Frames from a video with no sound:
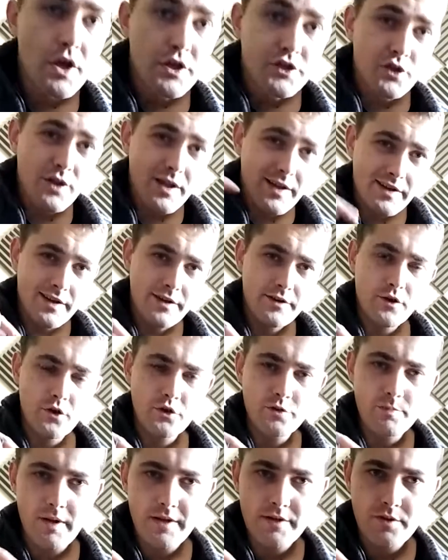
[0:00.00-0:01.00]
So that kind of
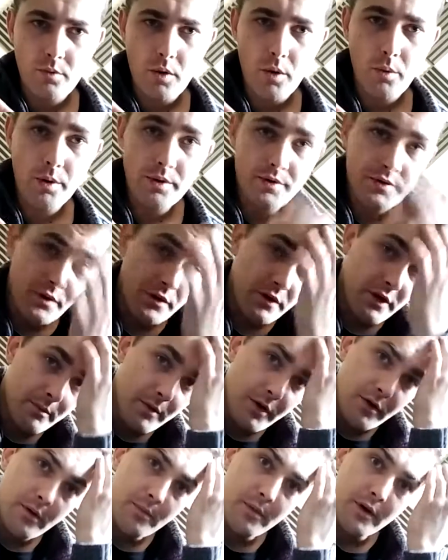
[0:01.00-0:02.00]
goes back to what we were talking
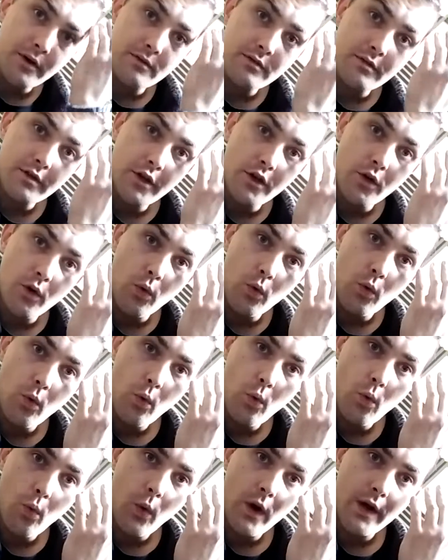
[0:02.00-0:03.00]
about,
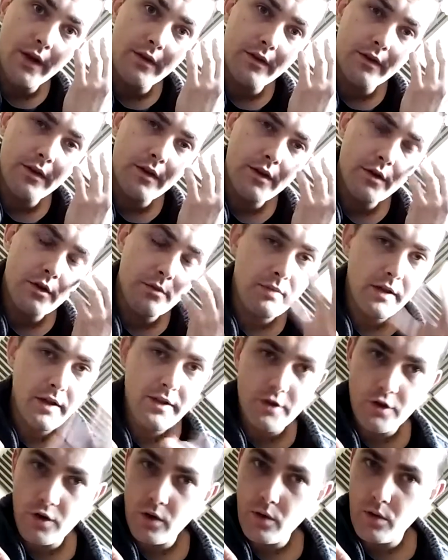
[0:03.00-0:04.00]
when you can play
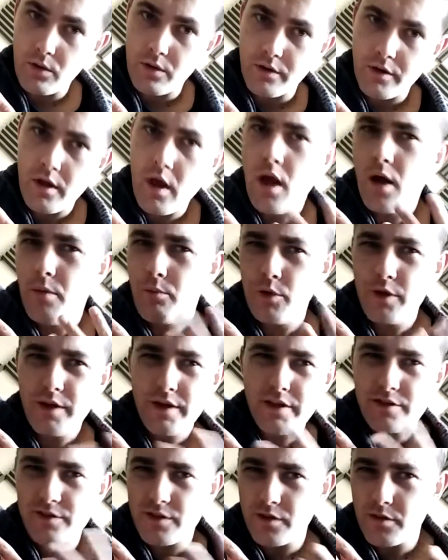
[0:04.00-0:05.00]
the chord, but you
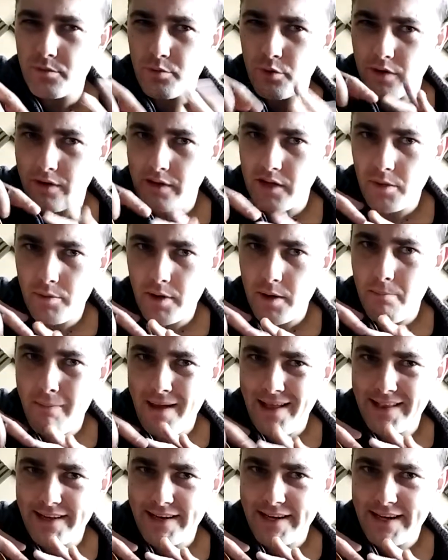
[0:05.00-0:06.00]
can sort of put a little bit of
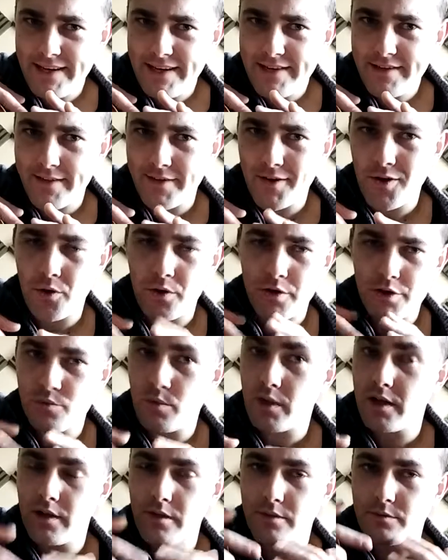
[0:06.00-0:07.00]
melody into the chord as
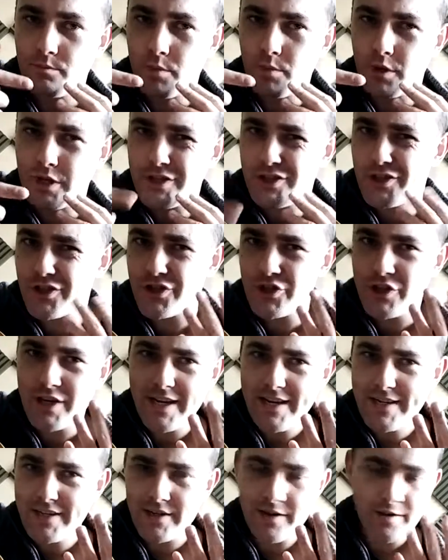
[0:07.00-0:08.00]
well by just
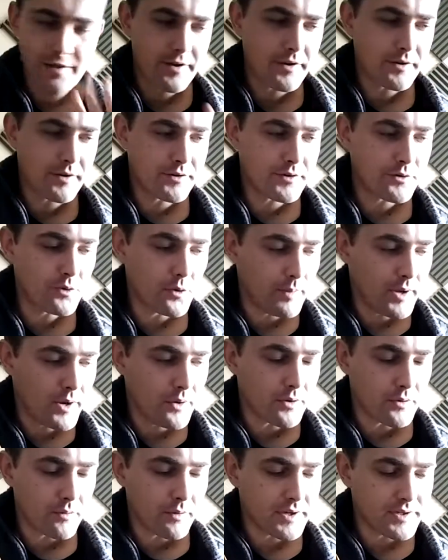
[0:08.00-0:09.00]
changing a thing or two
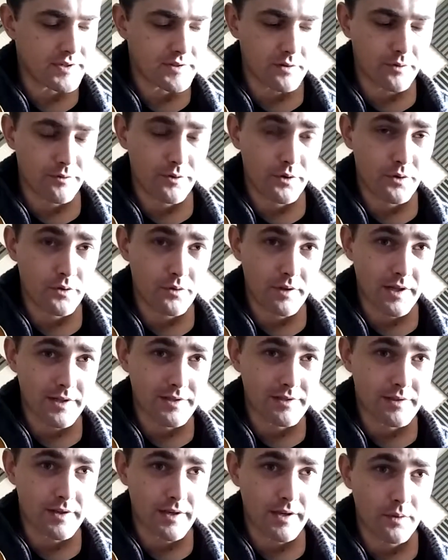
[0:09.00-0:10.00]
about it, right? So if you, let's
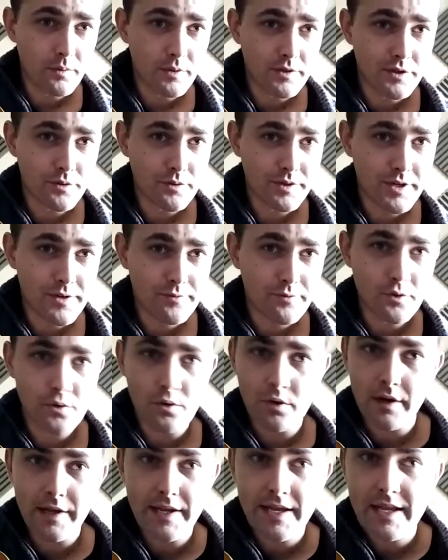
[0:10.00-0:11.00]
say, we'll do a different
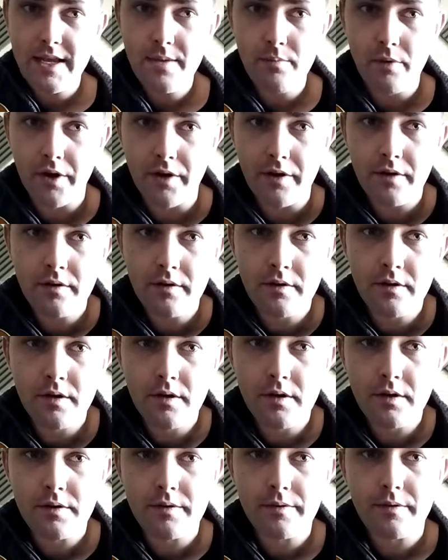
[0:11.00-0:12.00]
chord like E minor,
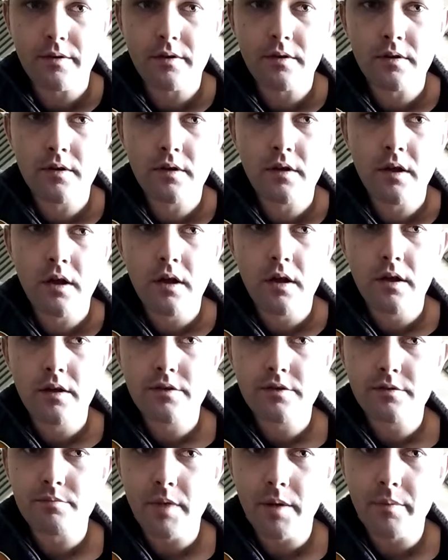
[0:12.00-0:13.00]

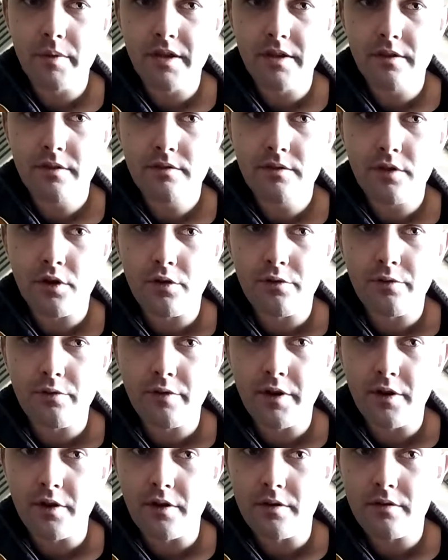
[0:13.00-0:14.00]
so maybe third
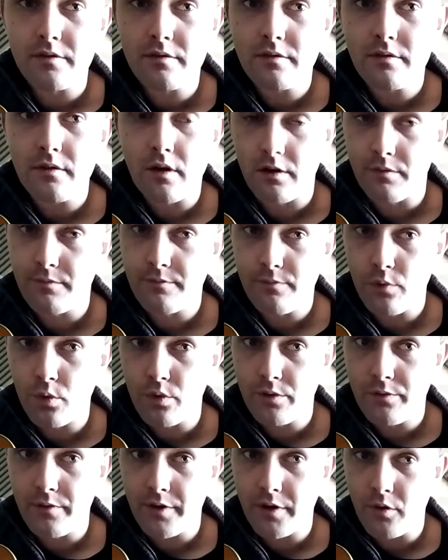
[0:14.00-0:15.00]
finger or
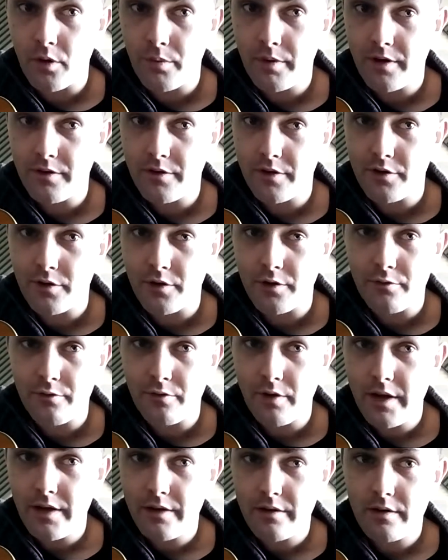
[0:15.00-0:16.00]
fourth finger up here on the third
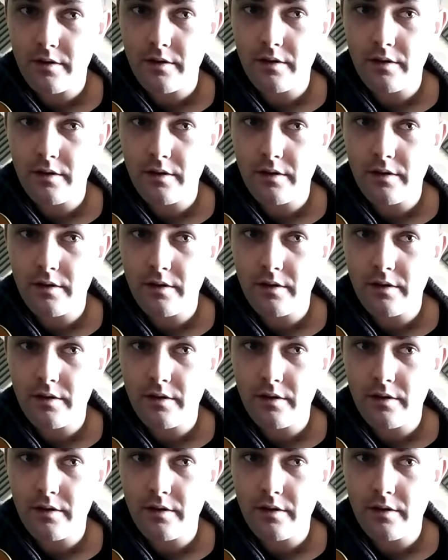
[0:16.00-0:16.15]
fret.